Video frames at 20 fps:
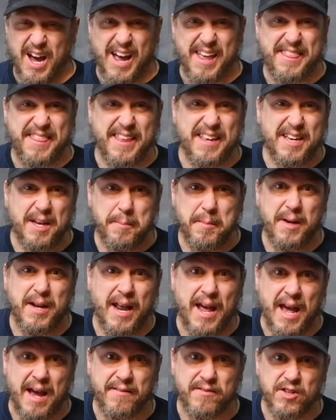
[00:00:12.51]
I think I'm going to
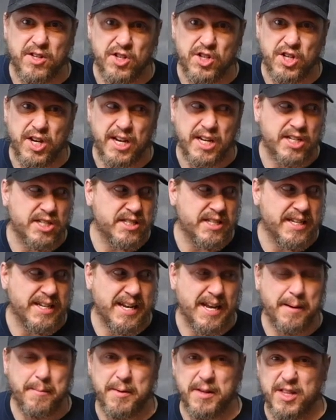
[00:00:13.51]
have to change the
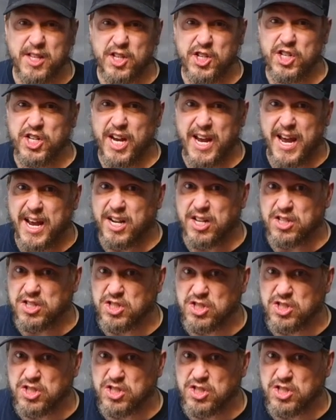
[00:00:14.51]
name of the channel.